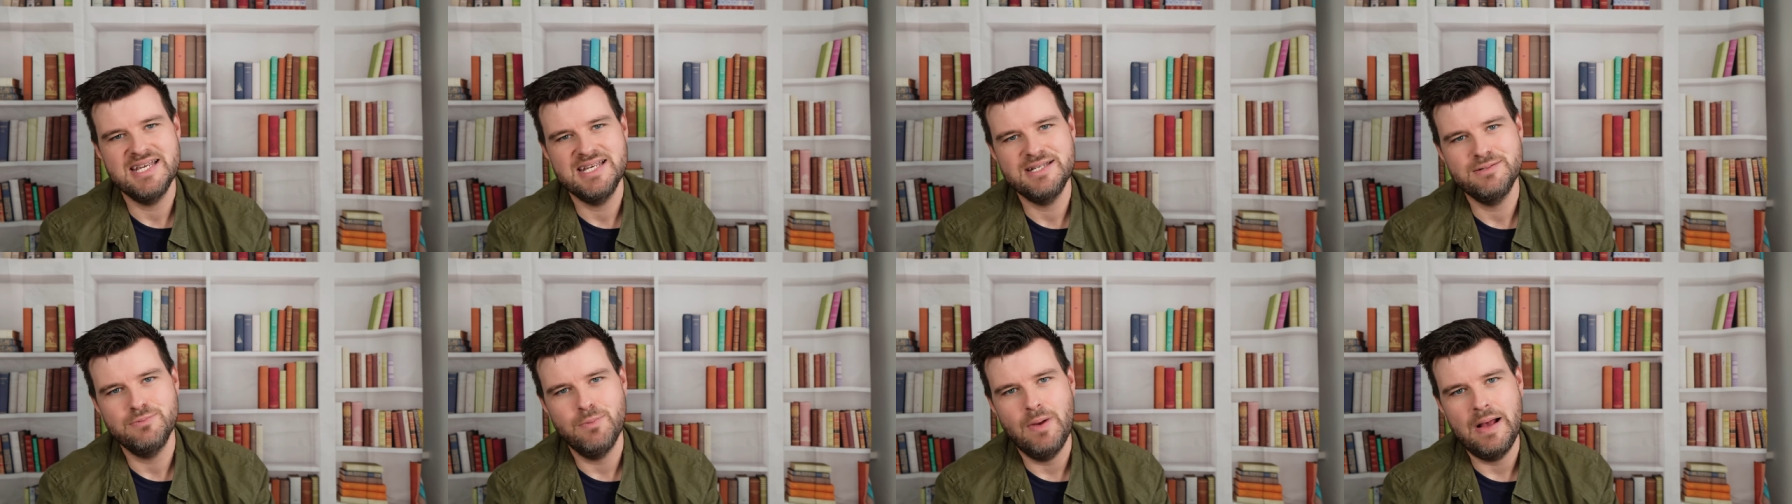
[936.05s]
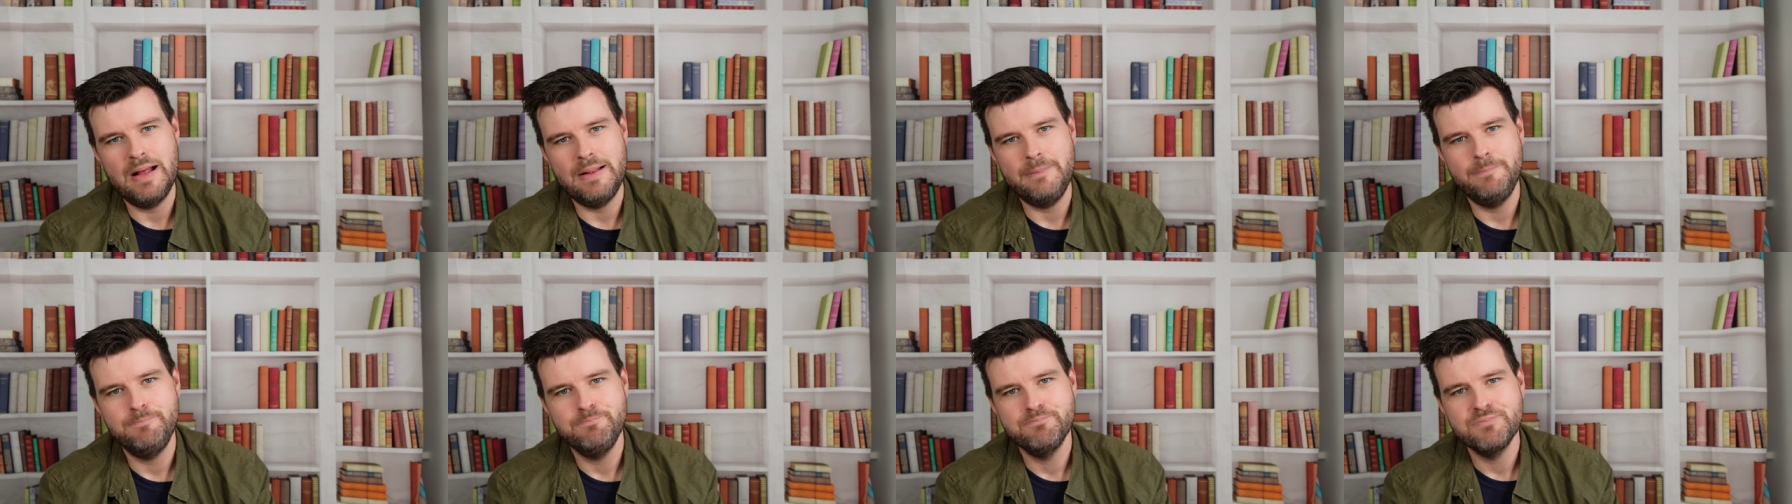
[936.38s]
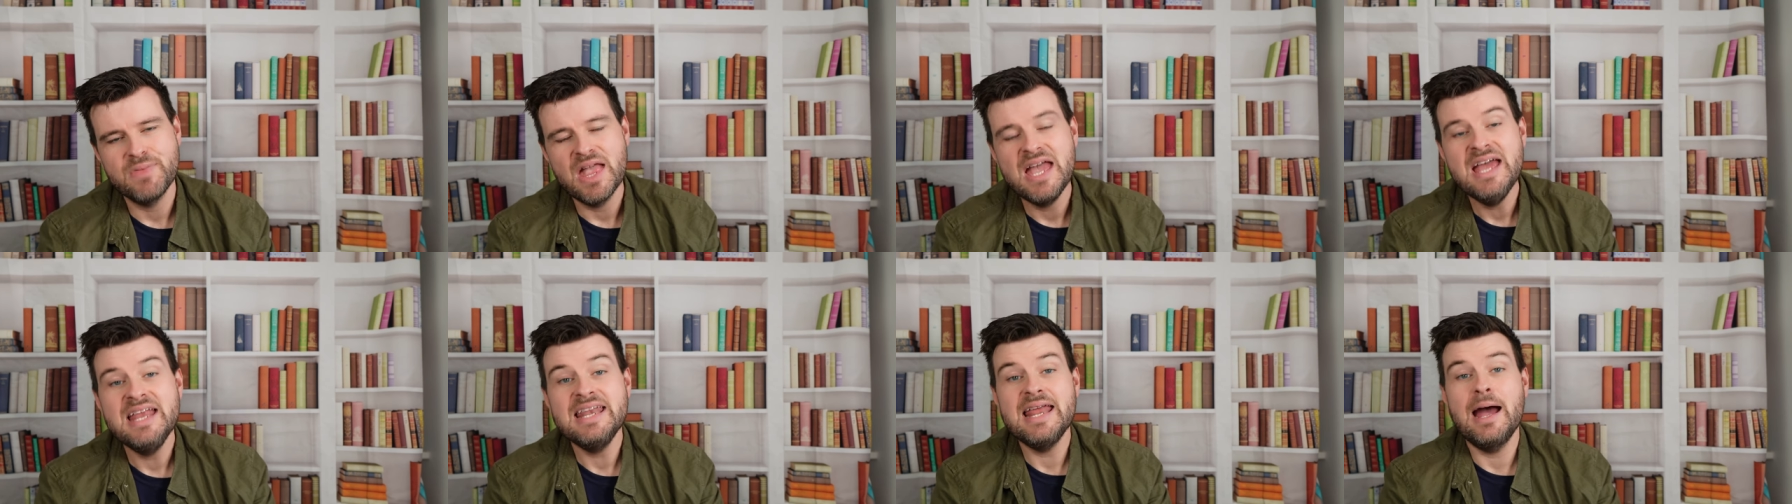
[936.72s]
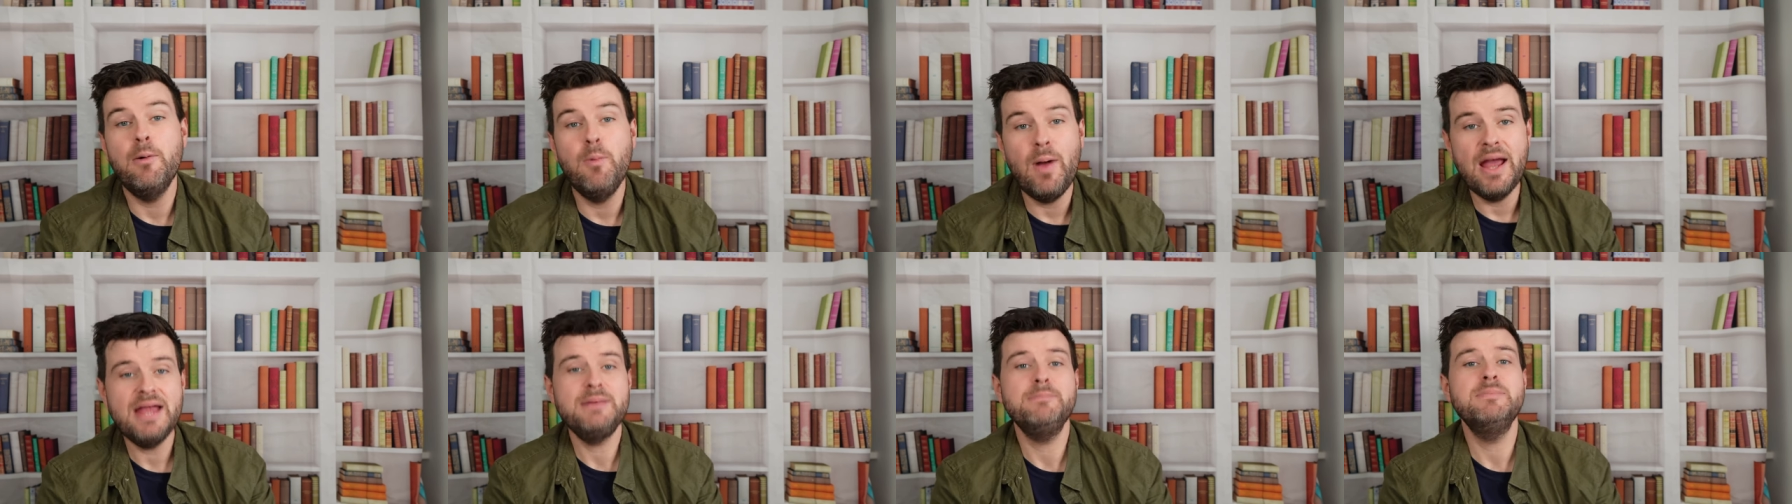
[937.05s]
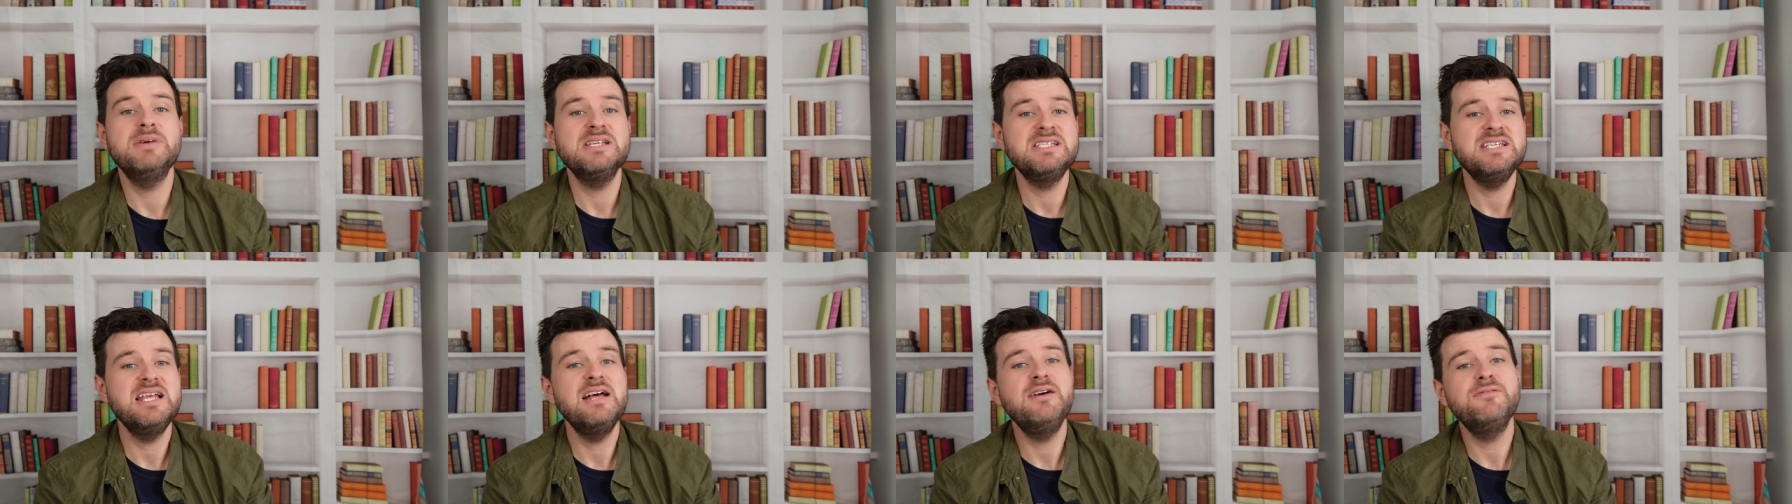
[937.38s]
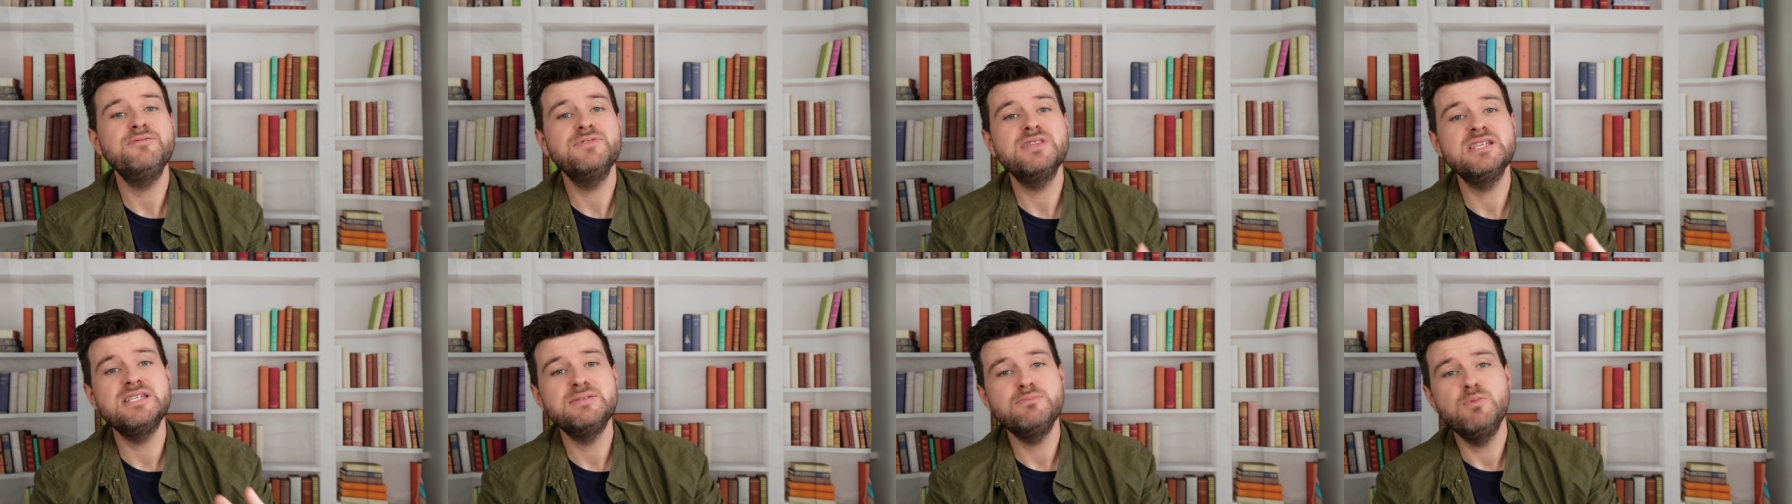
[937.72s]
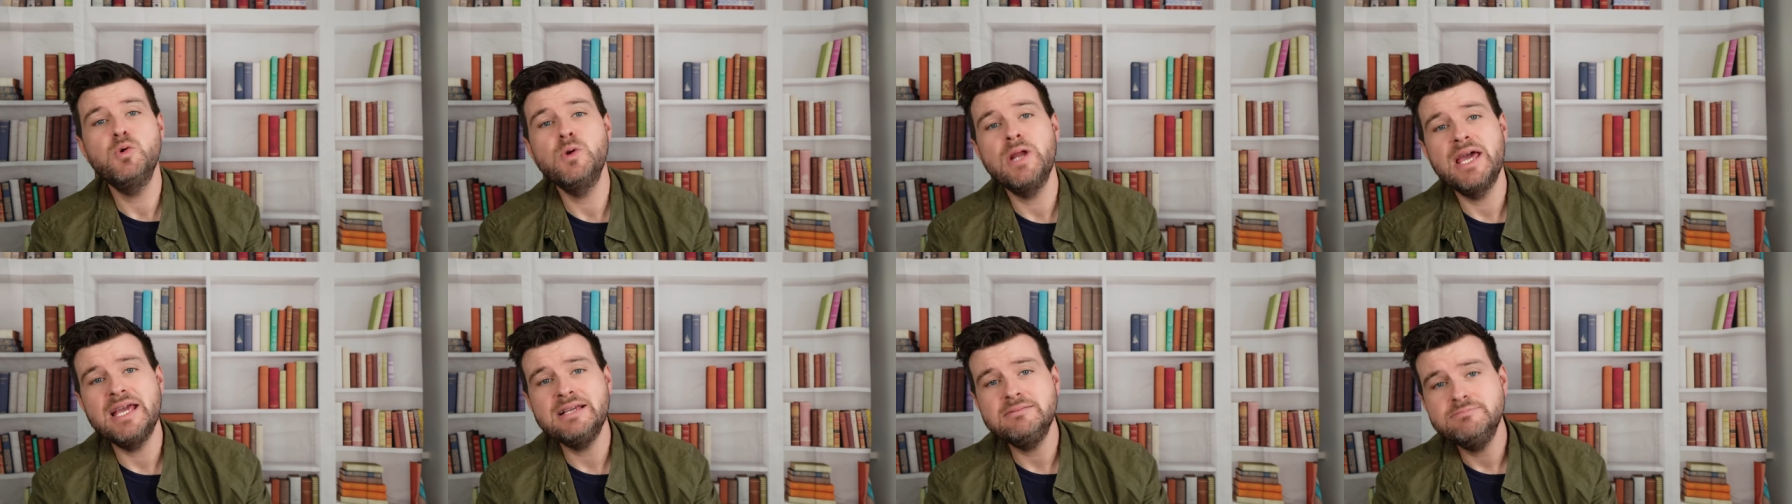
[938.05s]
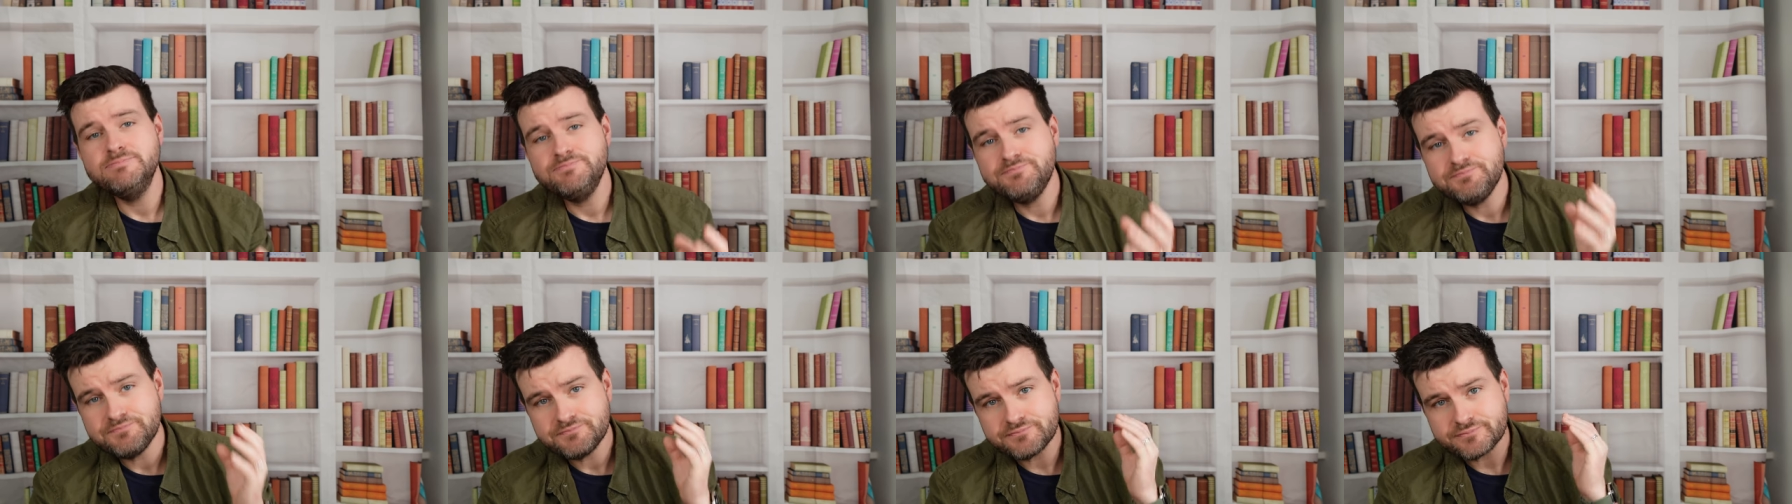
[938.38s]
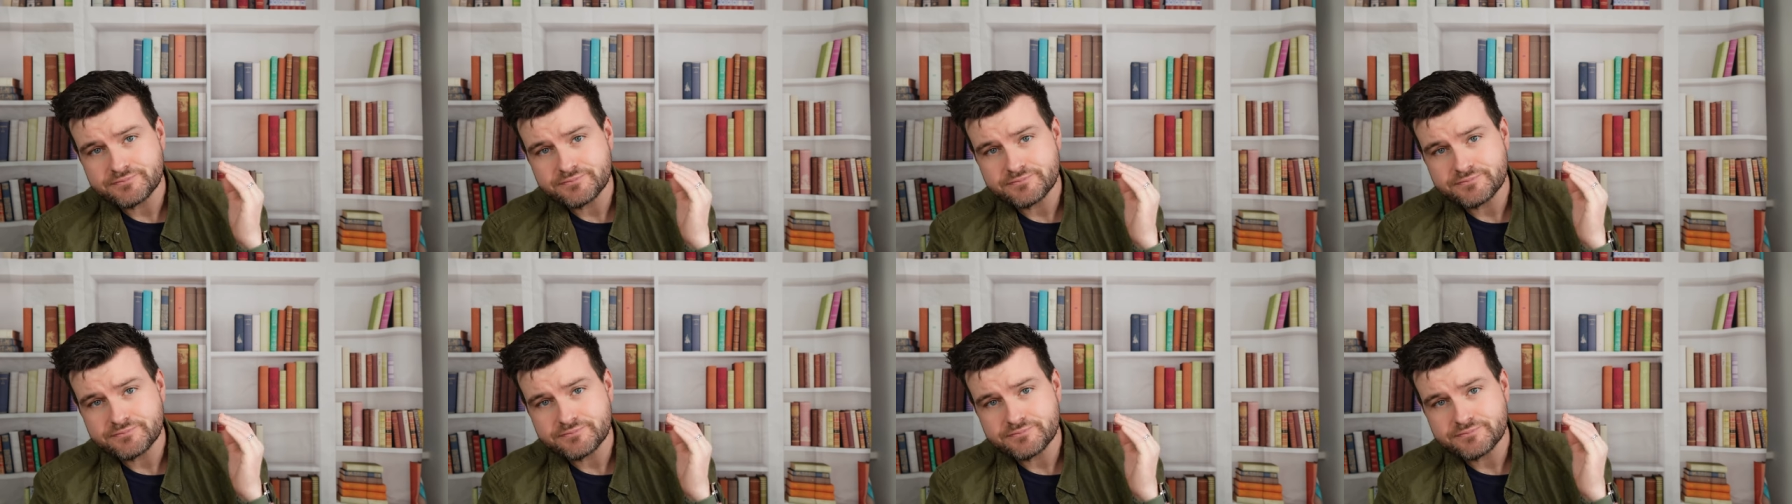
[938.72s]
as well. Now, I weighed myself this morning.